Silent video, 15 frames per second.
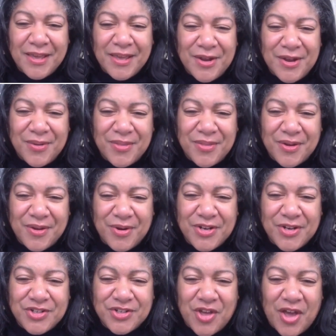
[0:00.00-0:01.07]
You know, the
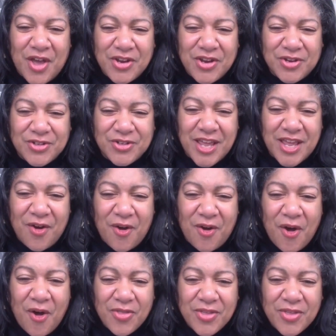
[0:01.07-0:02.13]
Grinch thought you could take
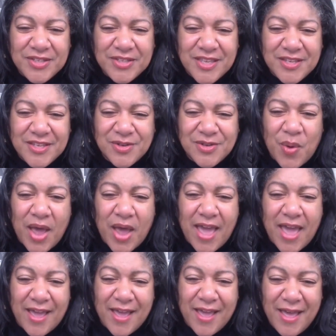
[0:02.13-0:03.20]
all these things
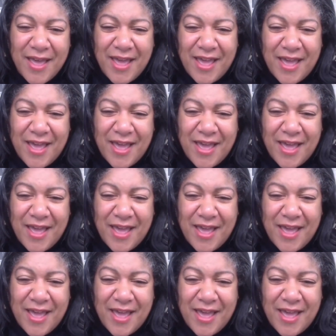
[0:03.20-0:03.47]
away